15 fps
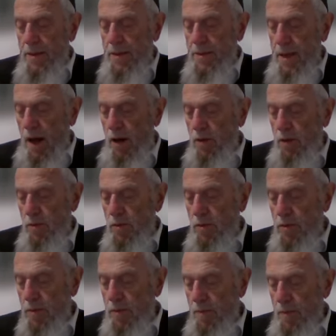Now,
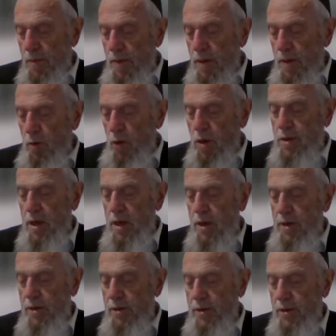what are
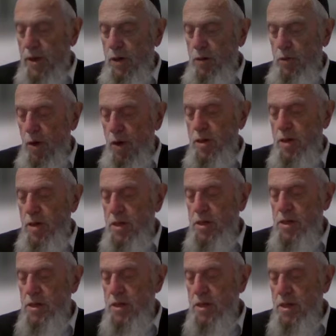the three
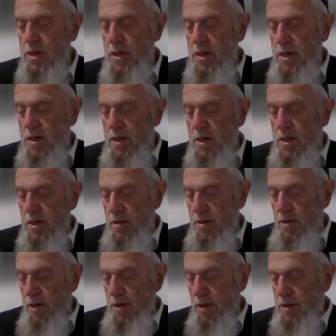qualities
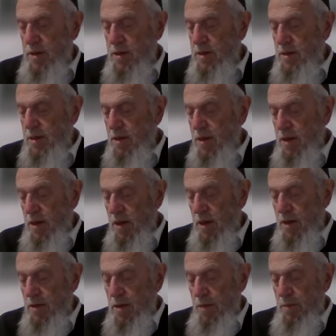that
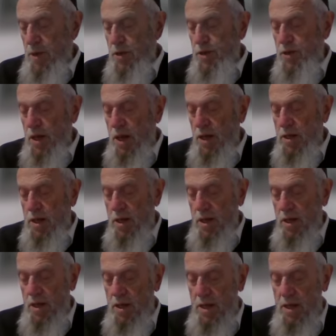the Mishnah
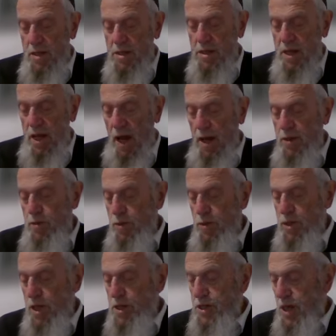is trying to
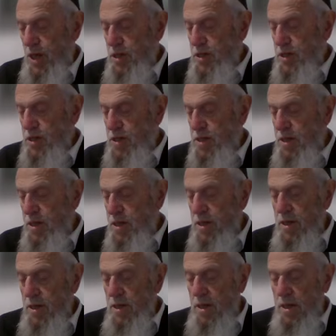teach us.
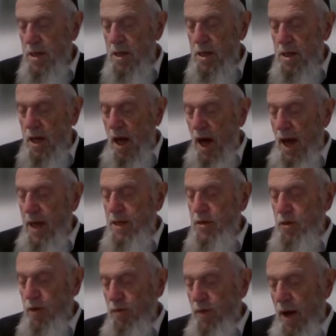Ein
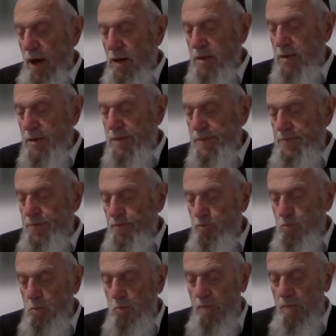Tova,
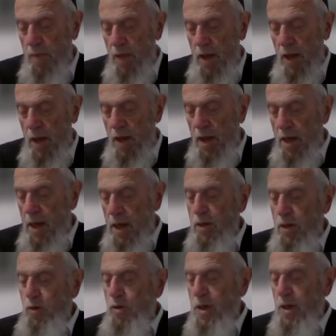a
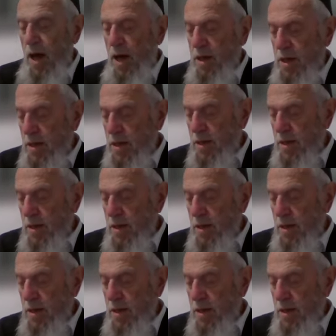good eye.